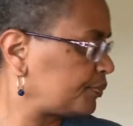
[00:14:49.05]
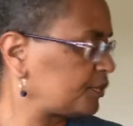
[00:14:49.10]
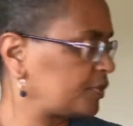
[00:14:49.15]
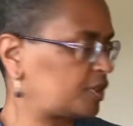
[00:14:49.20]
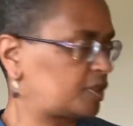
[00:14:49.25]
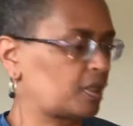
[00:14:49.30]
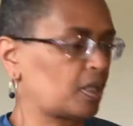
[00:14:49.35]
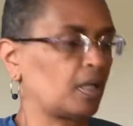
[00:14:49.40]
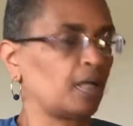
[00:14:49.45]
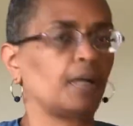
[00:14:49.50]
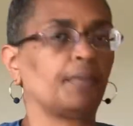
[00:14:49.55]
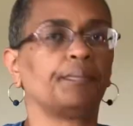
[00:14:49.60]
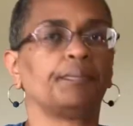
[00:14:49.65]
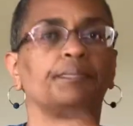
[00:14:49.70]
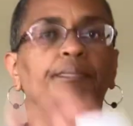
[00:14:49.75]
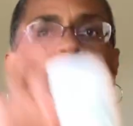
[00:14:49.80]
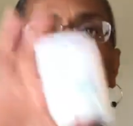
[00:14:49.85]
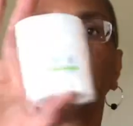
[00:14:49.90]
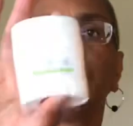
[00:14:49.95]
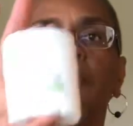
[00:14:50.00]

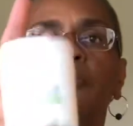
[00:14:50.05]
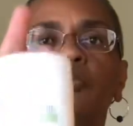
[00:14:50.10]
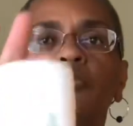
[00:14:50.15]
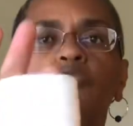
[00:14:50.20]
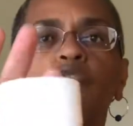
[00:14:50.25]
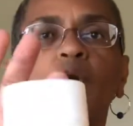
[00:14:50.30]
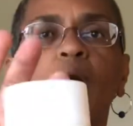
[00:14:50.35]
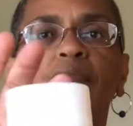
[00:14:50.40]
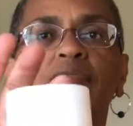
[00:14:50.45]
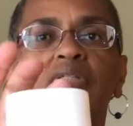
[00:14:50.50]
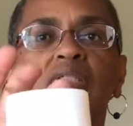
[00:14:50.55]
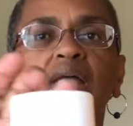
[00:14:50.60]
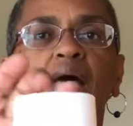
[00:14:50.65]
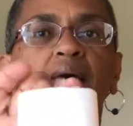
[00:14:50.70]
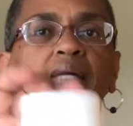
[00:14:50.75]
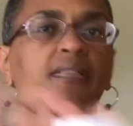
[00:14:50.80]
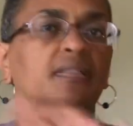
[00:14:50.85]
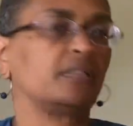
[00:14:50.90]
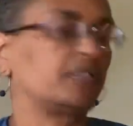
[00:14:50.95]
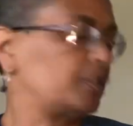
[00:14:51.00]
some travel
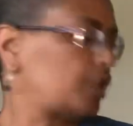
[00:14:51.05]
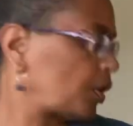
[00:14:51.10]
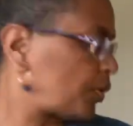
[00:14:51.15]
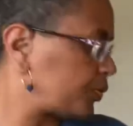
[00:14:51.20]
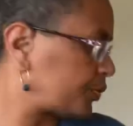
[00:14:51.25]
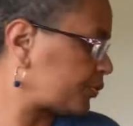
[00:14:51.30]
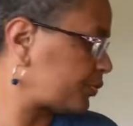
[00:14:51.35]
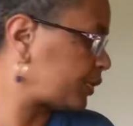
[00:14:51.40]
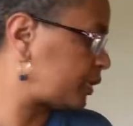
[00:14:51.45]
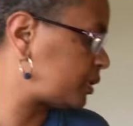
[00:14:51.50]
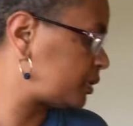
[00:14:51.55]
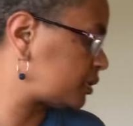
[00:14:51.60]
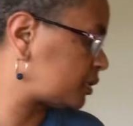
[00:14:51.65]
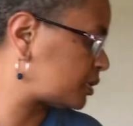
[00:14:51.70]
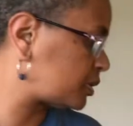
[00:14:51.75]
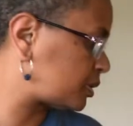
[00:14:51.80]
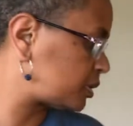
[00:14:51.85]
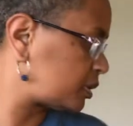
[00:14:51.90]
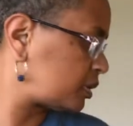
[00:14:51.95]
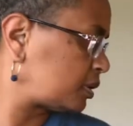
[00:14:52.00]
size deodorant,
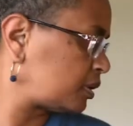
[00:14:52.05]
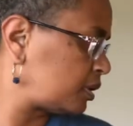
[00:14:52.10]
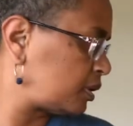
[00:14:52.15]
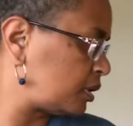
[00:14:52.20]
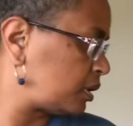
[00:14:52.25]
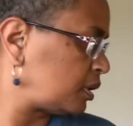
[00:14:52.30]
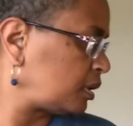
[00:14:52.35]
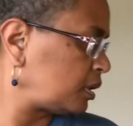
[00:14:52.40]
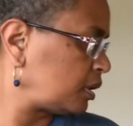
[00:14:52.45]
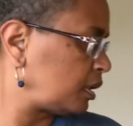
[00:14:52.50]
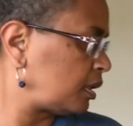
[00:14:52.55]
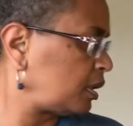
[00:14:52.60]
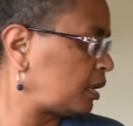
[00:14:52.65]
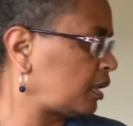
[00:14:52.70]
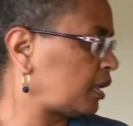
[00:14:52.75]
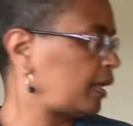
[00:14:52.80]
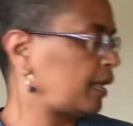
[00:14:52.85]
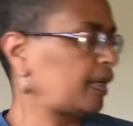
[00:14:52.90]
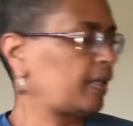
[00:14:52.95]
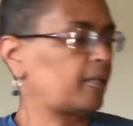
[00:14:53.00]

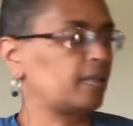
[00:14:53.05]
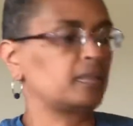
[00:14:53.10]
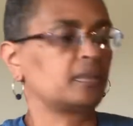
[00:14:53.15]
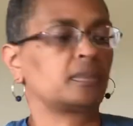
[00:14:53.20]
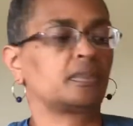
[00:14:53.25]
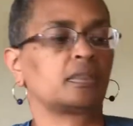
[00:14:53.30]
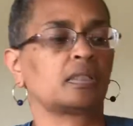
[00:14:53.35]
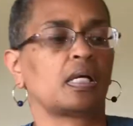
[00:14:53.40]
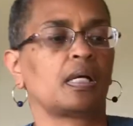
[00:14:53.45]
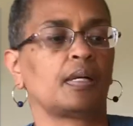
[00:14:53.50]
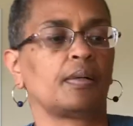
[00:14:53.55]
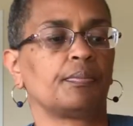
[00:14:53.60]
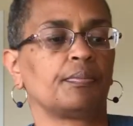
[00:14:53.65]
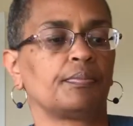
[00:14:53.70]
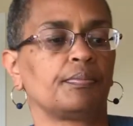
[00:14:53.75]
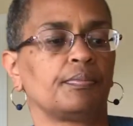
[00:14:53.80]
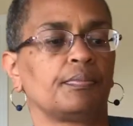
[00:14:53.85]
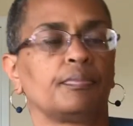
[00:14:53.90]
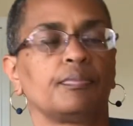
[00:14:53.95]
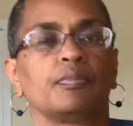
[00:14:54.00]
and
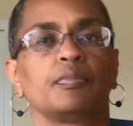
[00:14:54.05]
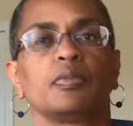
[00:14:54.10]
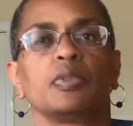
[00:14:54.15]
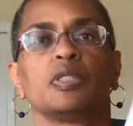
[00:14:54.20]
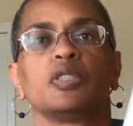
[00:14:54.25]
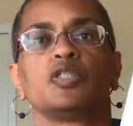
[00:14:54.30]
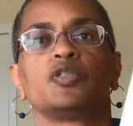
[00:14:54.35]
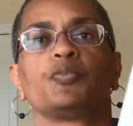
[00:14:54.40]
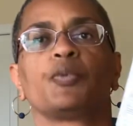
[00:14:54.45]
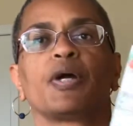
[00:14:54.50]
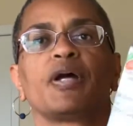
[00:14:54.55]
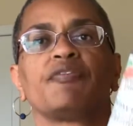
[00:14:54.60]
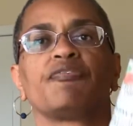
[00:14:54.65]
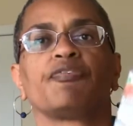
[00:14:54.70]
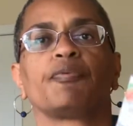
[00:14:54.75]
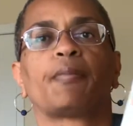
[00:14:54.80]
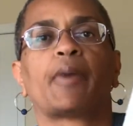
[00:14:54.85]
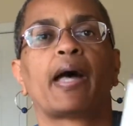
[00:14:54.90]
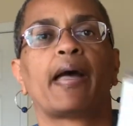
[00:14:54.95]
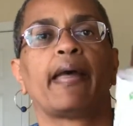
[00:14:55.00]
some spray
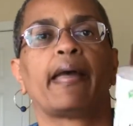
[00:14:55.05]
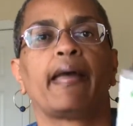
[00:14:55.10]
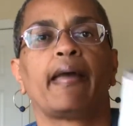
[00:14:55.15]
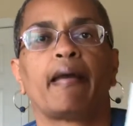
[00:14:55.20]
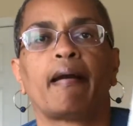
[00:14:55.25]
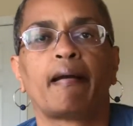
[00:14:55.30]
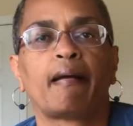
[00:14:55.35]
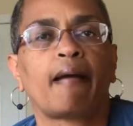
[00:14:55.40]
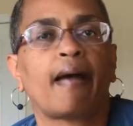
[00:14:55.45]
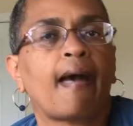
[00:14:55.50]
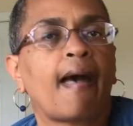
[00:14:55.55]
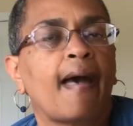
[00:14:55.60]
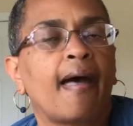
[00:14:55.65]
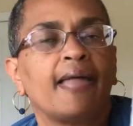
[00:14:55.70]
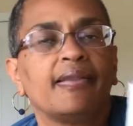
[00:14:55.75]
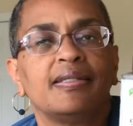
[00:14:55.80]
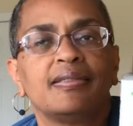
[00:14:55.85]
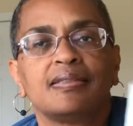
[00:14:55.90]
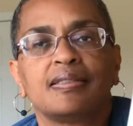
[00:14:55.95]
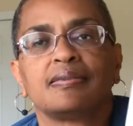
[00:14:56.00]
for my hair.
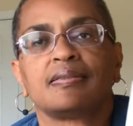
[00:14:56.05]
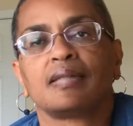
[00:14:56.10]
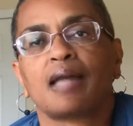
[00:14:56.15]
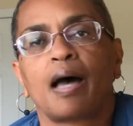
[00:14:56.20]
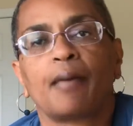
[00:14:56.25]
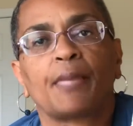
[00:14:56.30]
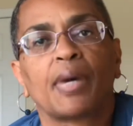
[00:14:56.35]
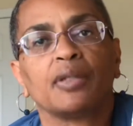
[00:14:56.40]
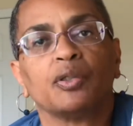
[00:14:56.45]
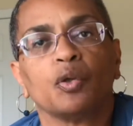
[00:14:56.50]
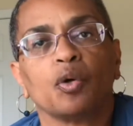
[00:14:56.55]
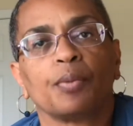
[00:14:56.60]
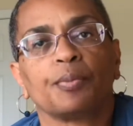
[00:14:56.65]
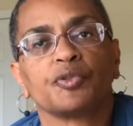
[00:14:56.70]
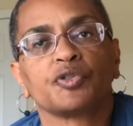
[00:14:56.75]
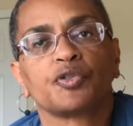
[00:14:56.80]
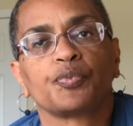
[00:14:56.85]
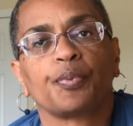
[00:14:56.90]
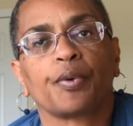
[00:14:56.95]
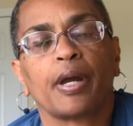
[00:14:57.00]
This is not my
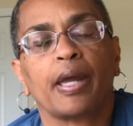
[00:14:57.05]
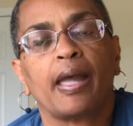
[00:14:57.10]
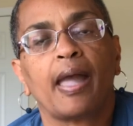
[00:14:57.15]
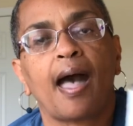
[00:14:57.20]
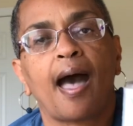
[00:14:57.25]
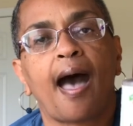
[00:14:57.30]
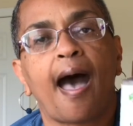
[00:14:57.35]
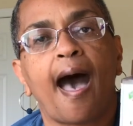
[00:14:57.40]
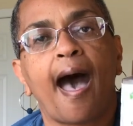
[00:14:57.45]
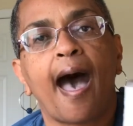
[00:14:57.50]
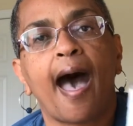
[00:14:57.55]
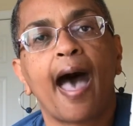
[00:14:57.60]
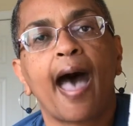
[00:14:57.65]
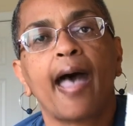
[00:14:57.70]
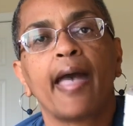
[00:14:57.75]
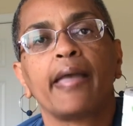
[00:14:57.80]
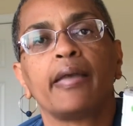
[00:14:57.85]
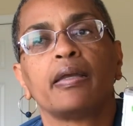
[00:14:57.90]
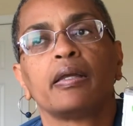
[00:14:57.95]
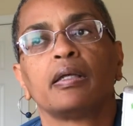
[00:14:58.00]
normal spray.
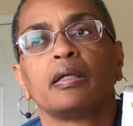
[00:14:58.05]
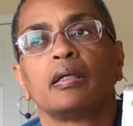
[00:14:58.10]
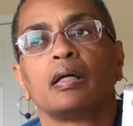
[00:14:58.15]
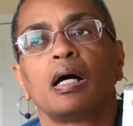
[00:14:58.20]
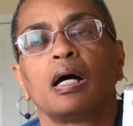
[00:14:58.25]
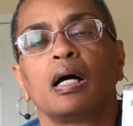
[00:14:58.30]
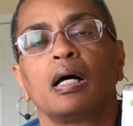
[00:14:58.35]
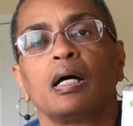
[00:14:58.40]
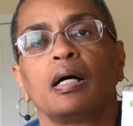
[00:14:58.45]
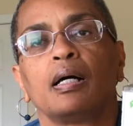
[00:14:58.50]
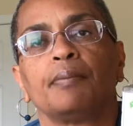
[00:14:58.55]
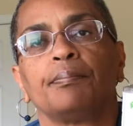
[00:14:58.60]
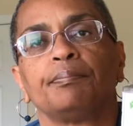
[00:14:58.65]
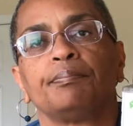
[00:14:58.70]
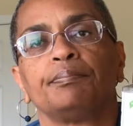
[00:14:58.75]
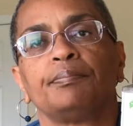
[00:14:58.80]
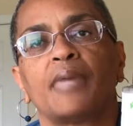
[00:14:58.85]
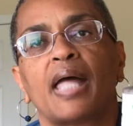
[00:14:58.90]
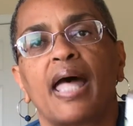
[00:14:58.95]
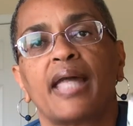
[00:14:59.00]
I
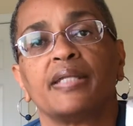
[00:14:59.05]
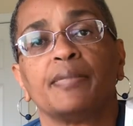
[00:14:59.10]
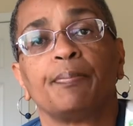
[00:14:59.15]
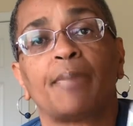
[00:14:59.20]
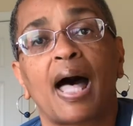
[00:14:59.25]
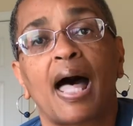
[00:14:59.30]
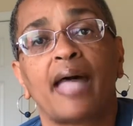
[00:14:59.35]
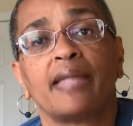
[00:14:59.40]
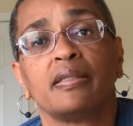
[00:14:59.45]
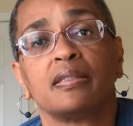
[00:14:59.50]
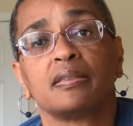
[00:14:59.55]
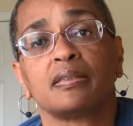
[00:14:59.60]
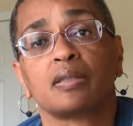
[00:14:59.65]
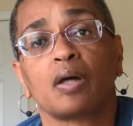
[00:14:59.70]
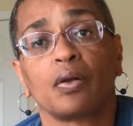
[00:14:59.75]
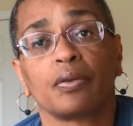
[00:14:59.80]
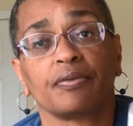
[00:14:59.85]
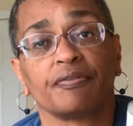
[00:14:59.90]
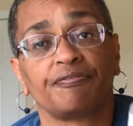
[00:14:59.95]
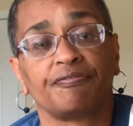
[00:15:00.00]
had to buy this
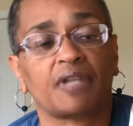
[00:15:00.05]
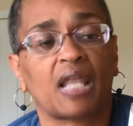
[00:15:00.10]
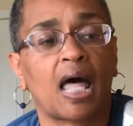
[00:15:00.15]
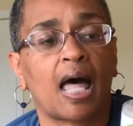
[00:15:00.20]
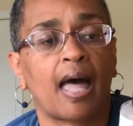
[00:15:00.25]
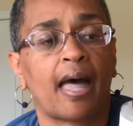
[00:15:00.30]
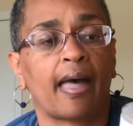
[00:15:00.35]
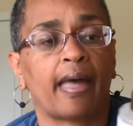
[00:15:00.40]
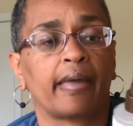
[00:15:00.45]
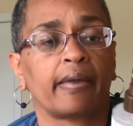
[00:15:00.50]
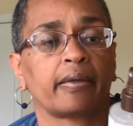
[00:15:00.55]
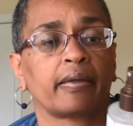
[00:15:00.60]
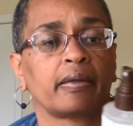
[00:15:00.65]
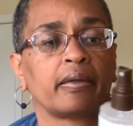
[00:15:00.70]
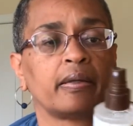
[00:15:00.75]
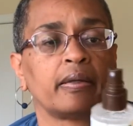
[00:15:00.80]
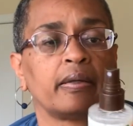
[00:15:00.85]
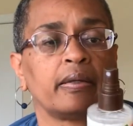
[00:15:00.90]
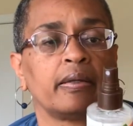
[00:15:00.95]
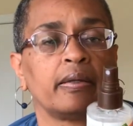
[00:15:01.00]
on the fly,
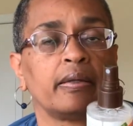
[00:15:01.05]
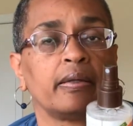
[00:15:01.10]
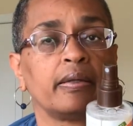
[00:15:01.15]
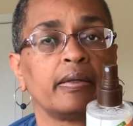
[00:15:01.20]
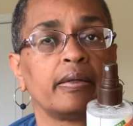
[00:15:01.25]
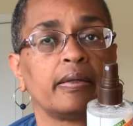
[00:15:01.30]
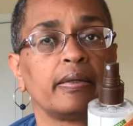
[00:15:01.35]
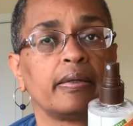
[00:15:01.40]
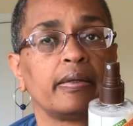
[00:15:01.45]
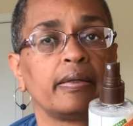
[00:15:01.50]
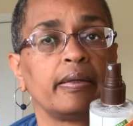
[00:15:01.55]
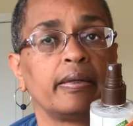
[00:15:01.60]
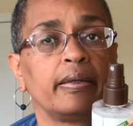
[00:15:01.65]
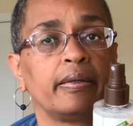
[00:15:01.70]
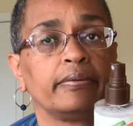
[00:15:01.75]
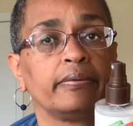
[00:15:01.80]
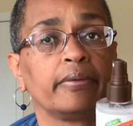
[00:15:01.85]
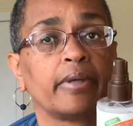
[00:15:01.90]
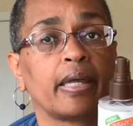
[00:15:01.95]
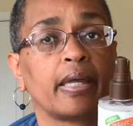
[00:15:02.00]
and you